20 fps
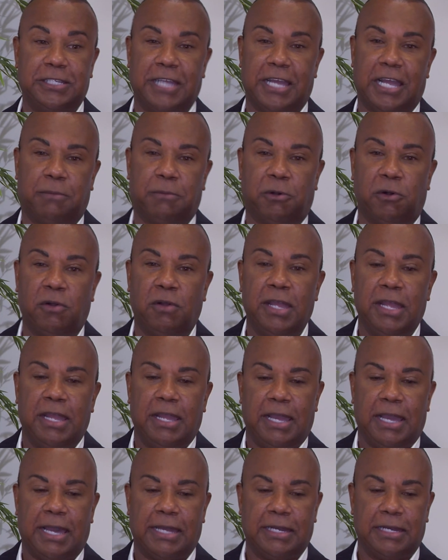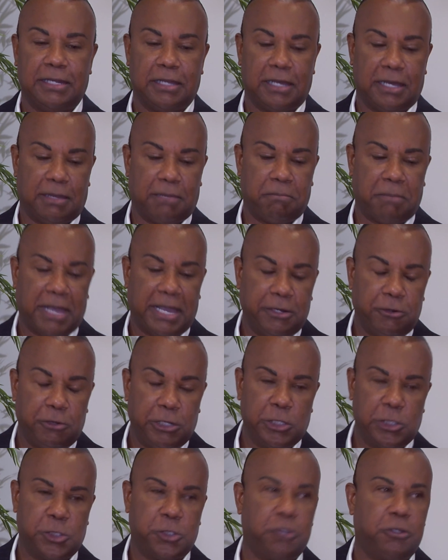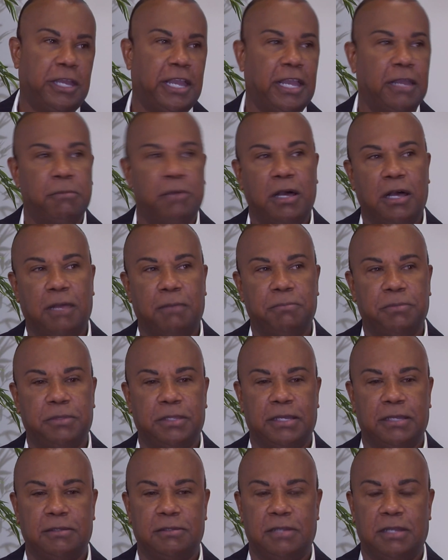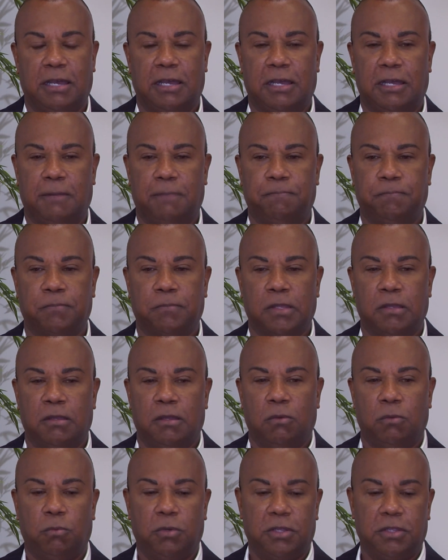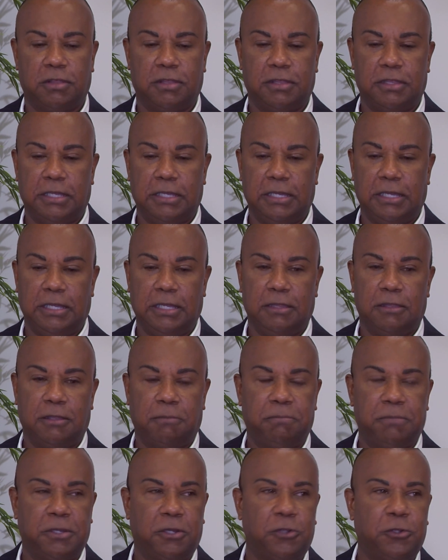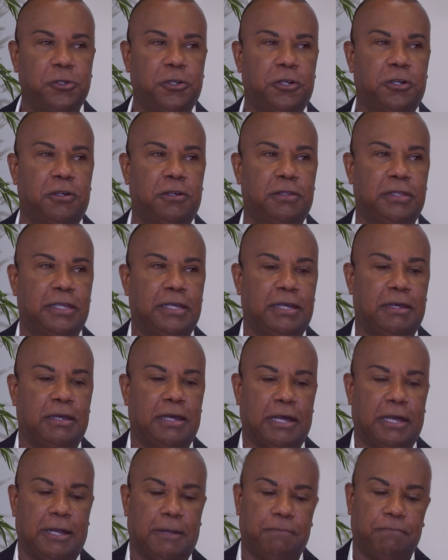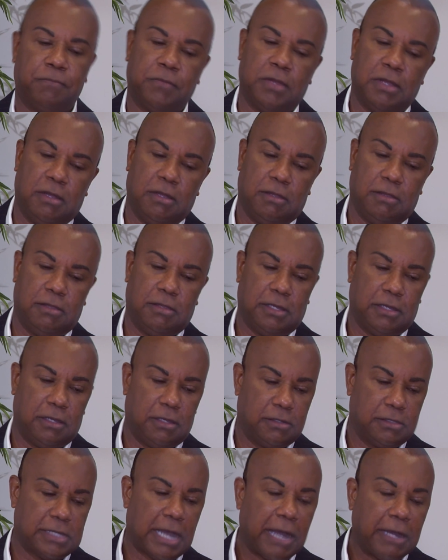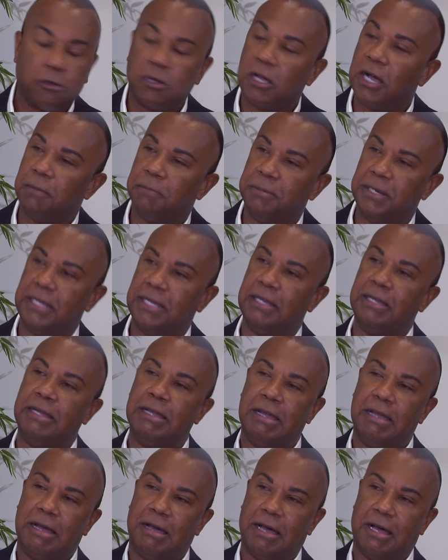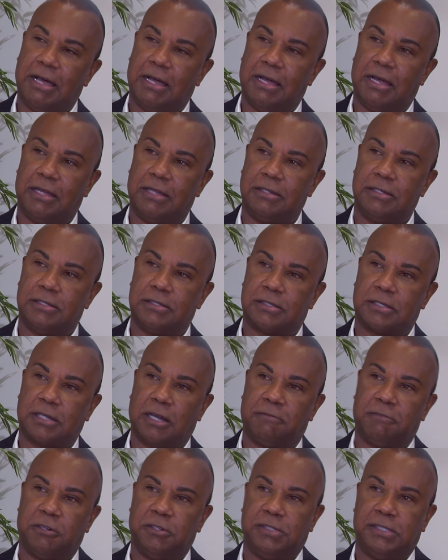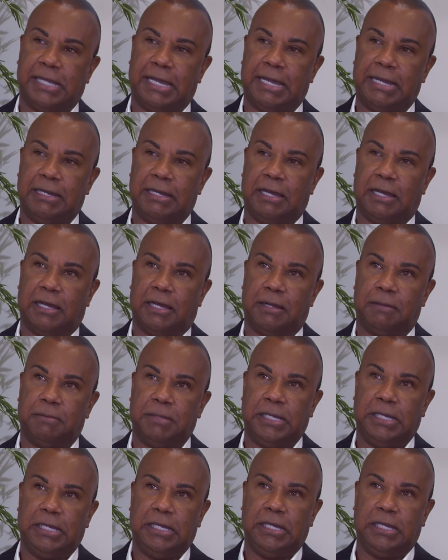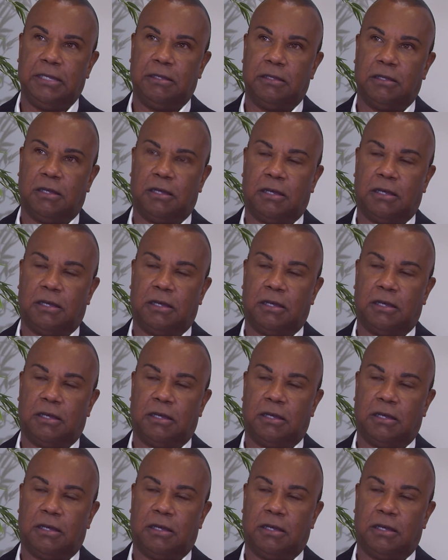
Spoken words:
table, and a minor issue came up that with the builder, the title company discovered that he